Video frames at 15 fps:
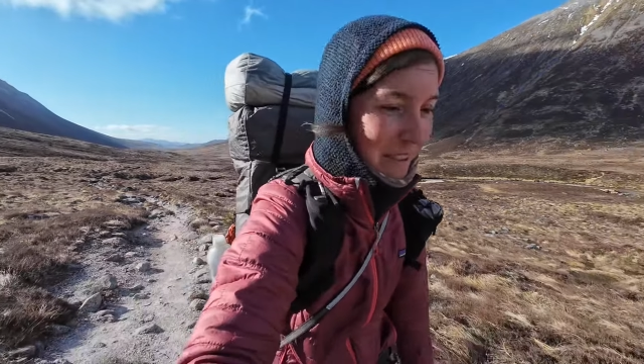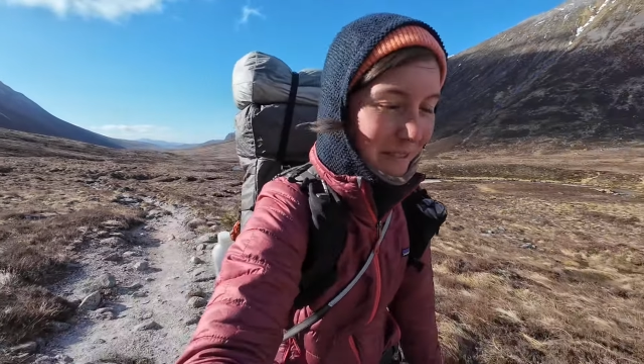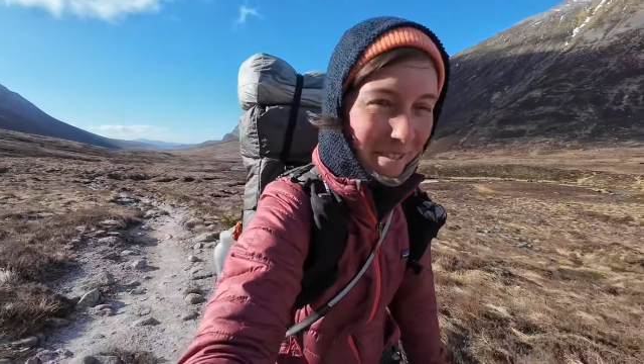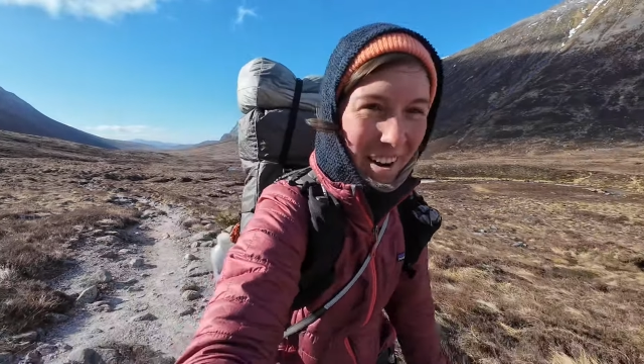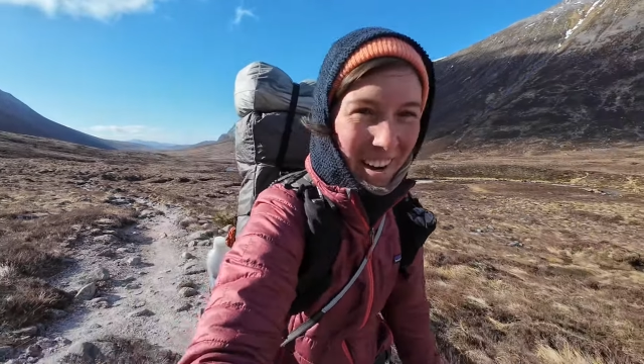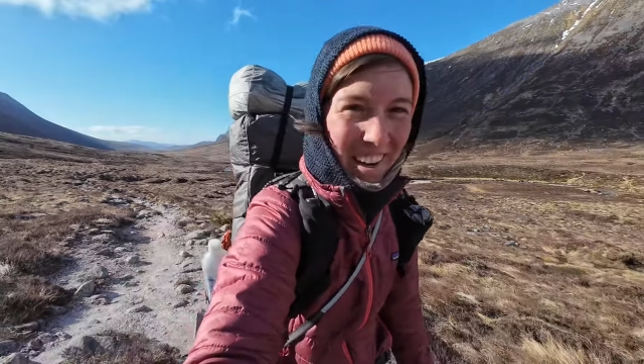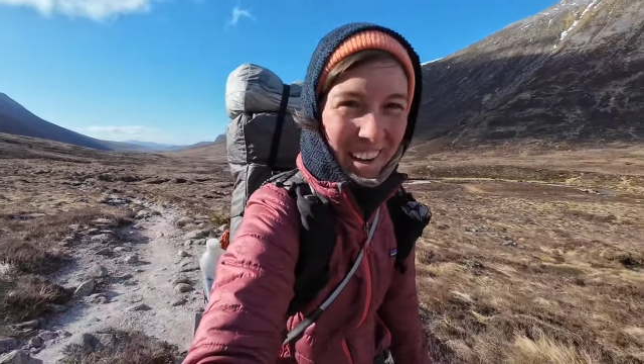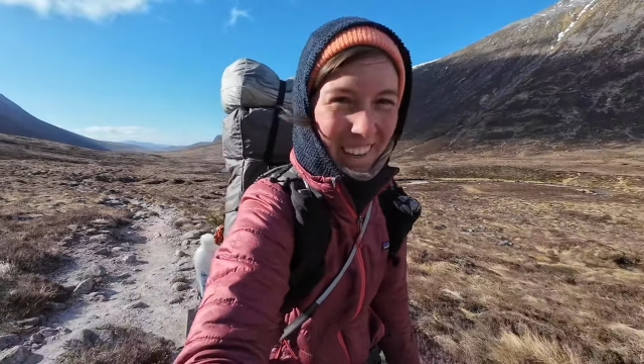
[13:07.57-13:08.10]

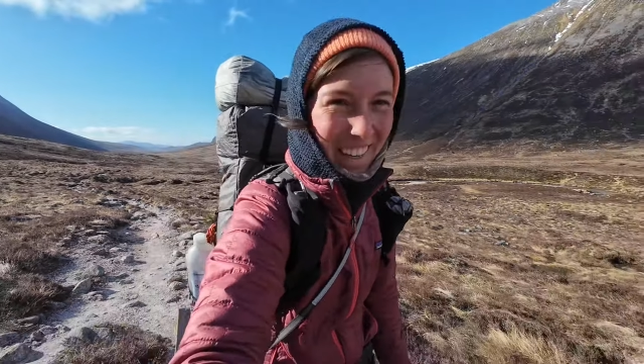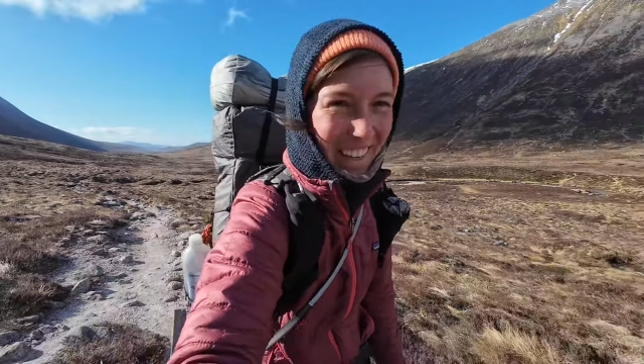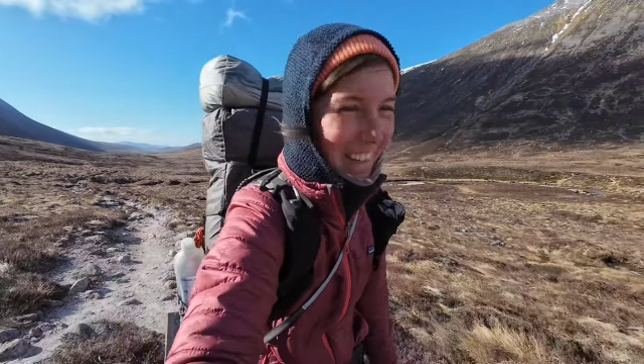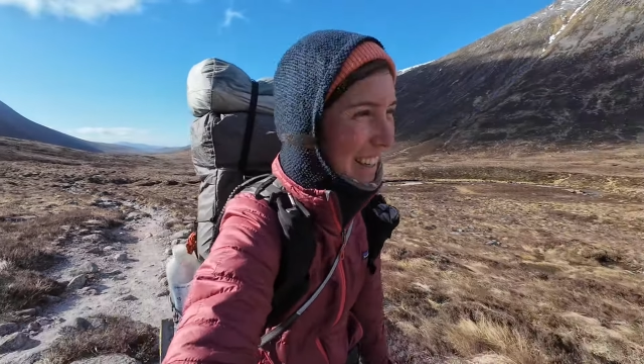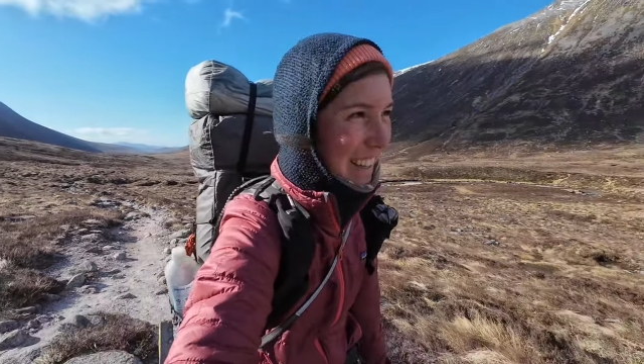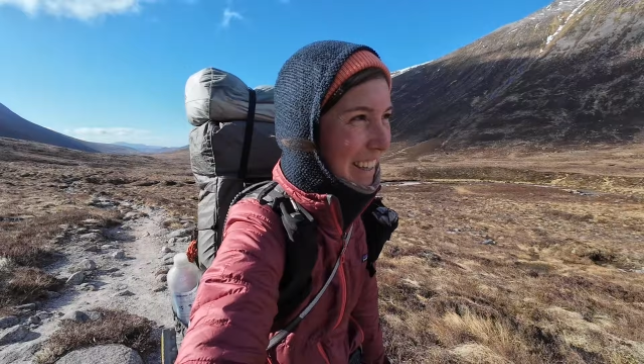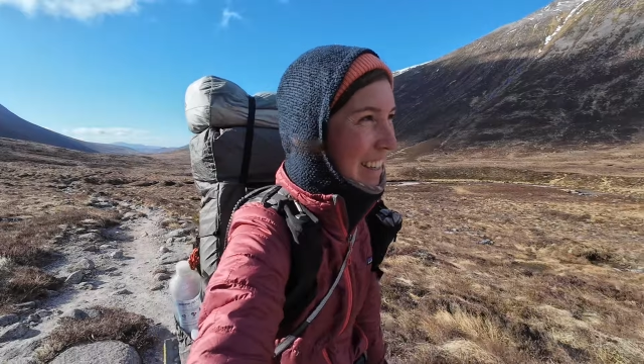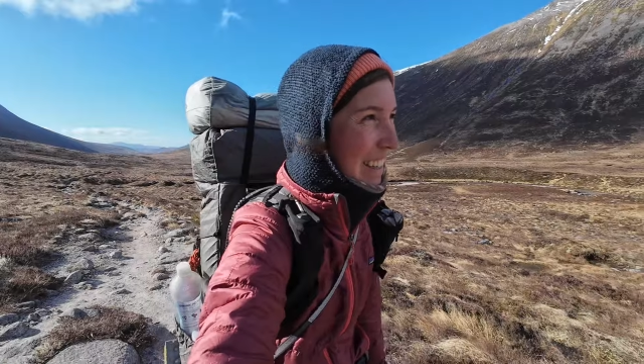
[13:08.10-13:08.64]
Wow,
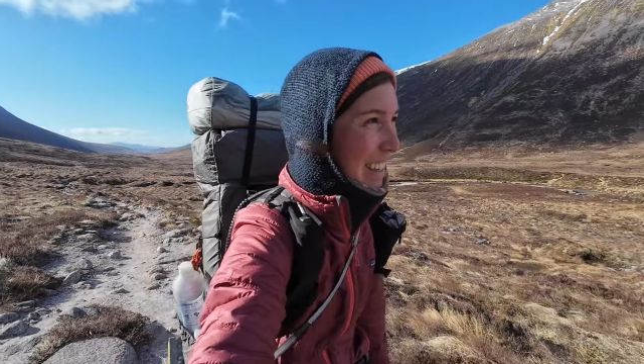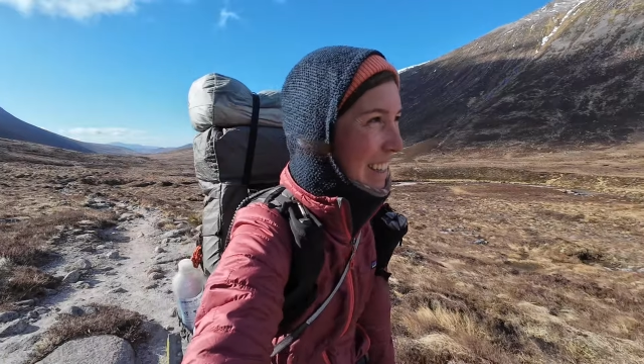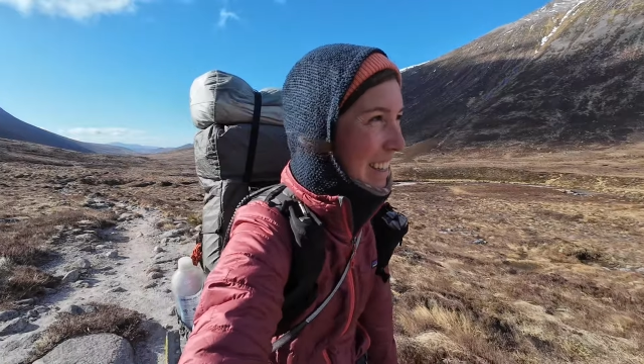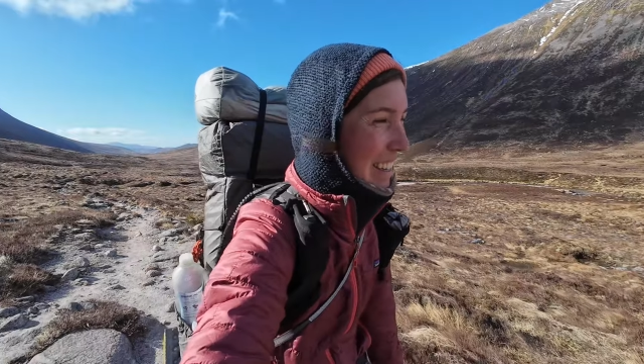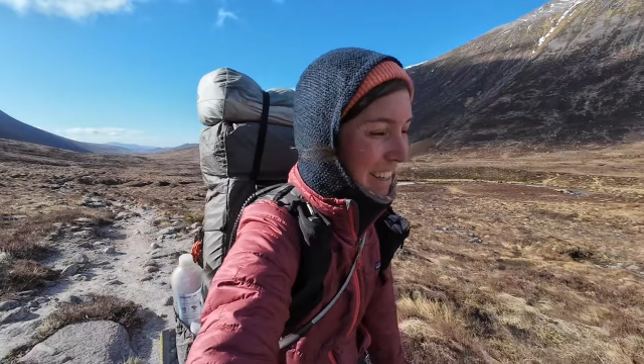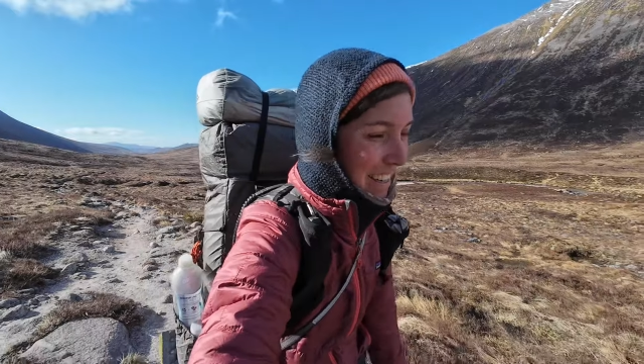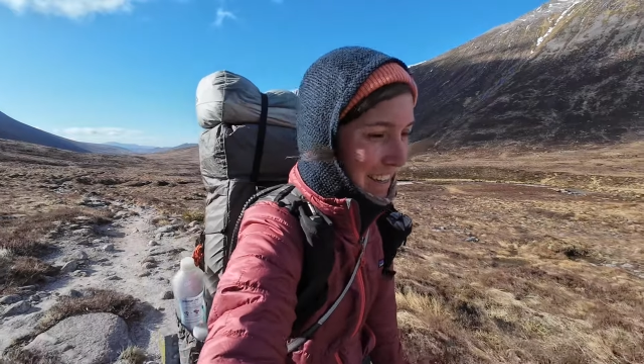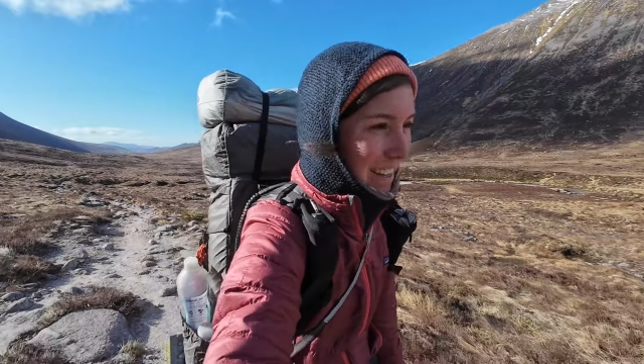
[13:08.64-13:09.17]

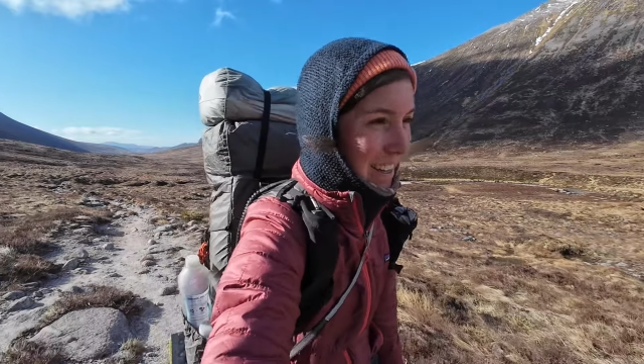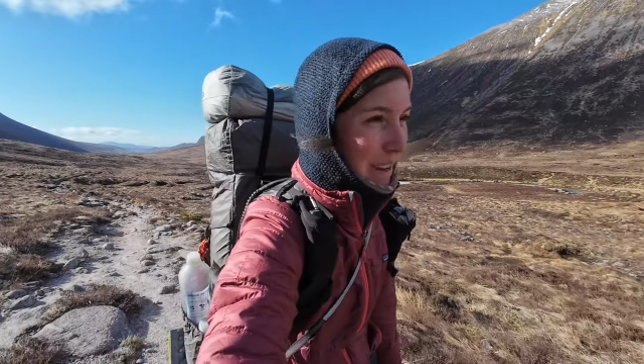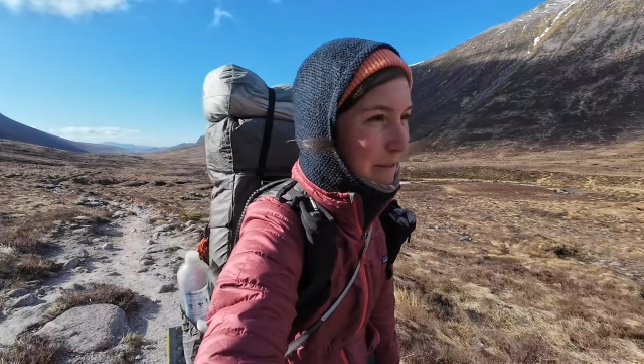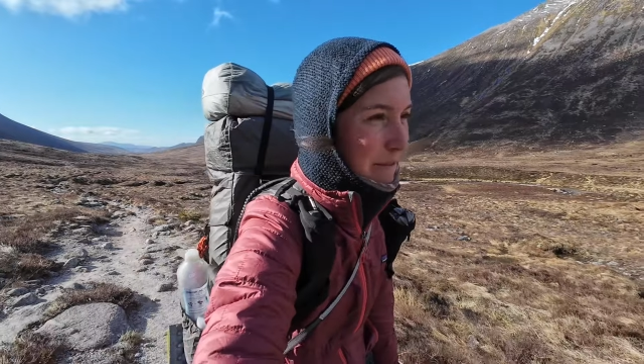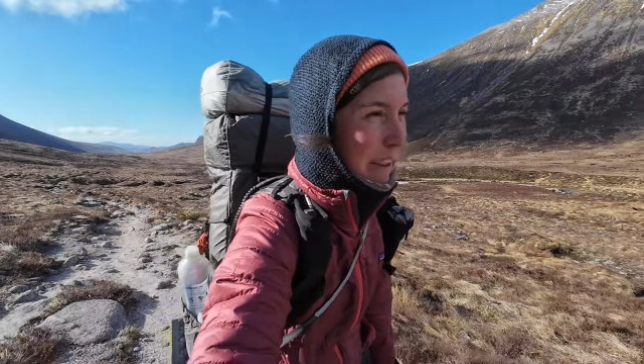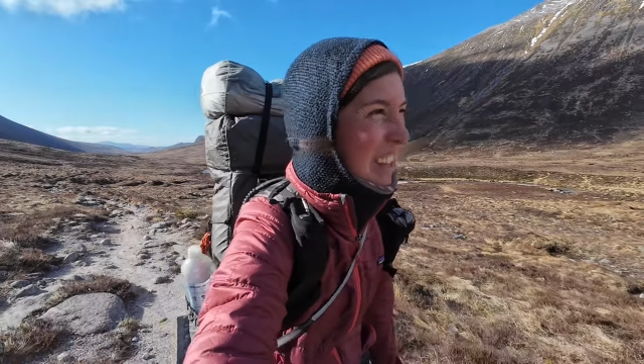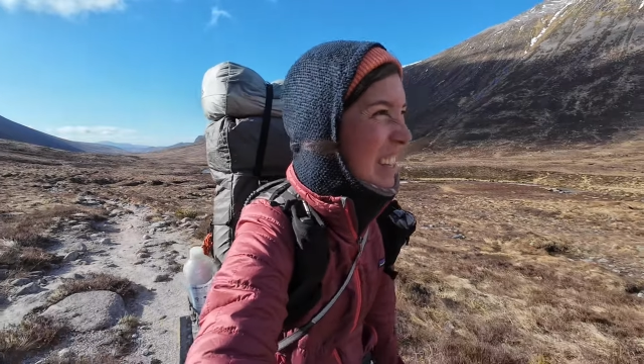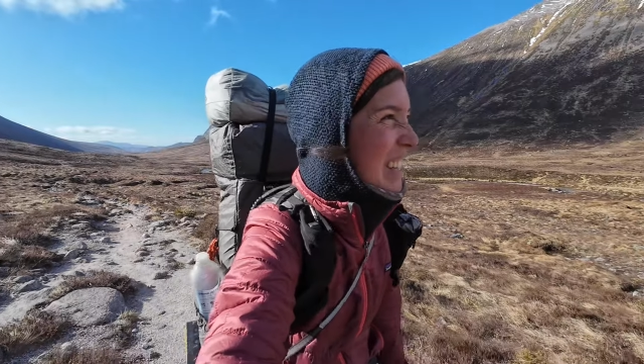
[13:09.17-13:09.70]

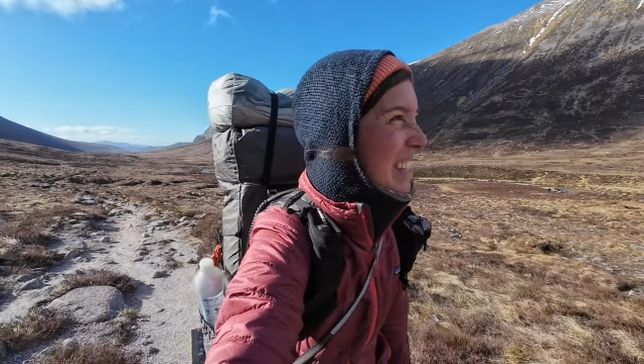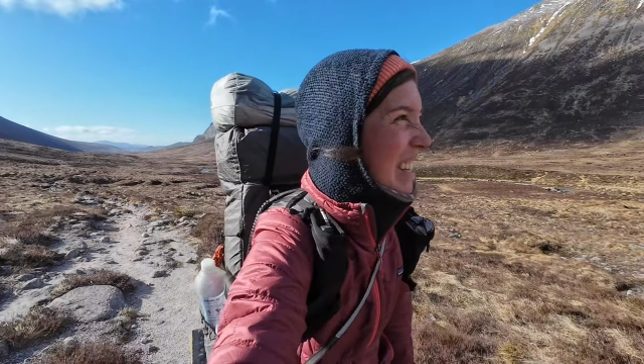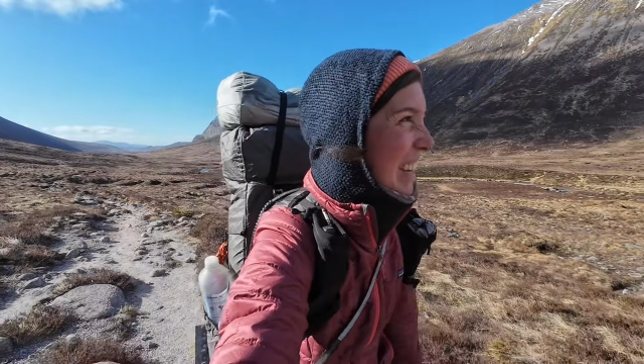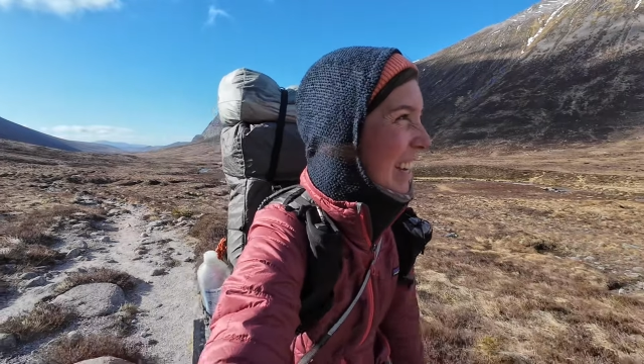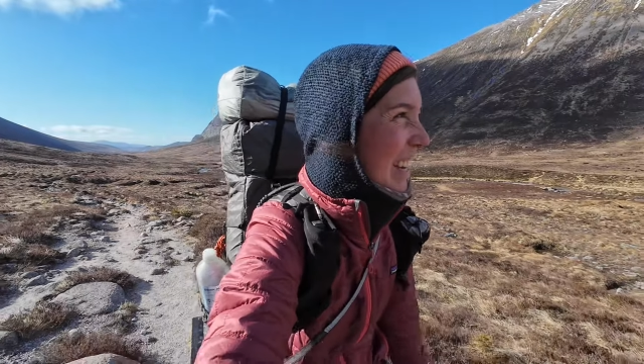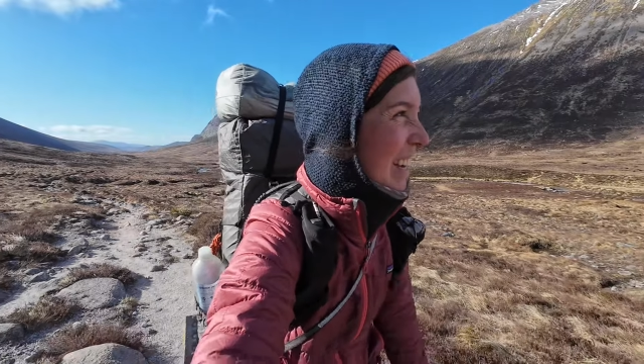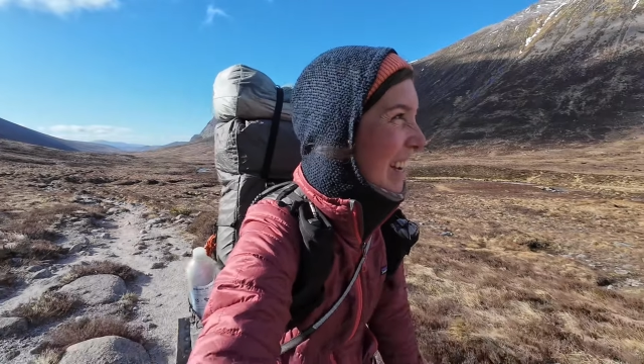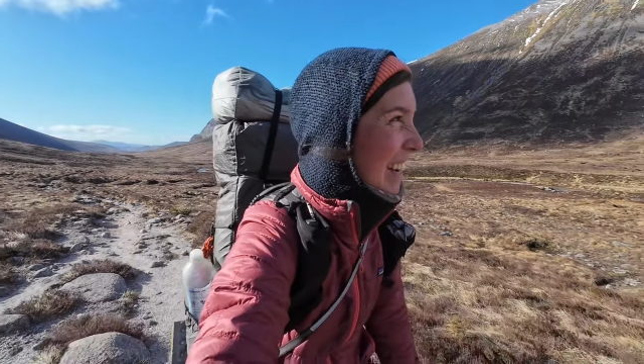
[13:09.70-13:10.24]

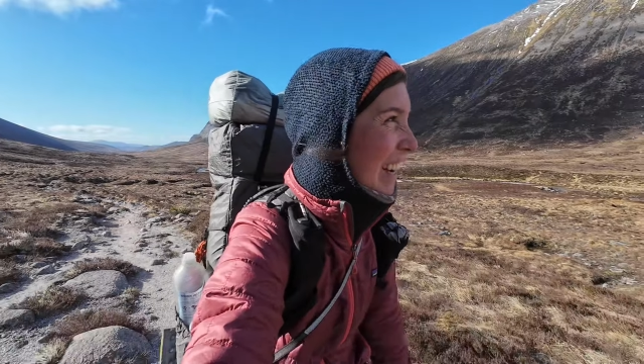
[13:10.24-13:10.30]
amazing.